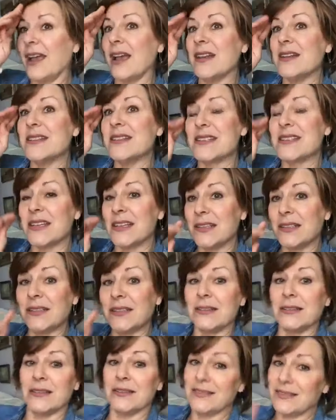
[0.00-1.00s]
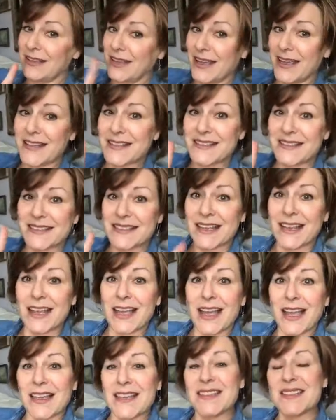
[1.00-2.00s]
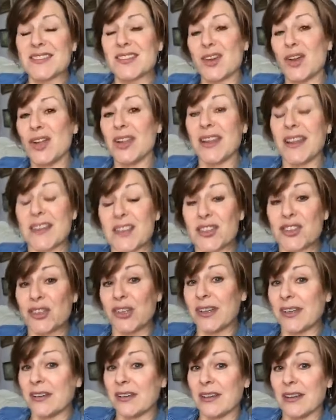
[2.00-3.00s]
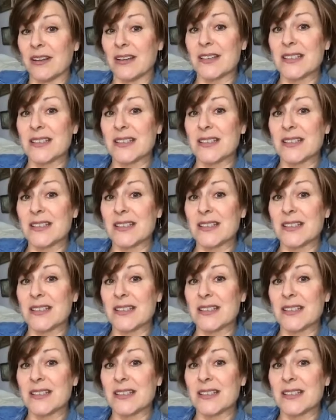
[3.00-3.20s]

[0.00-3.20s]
Until, as I saw last year,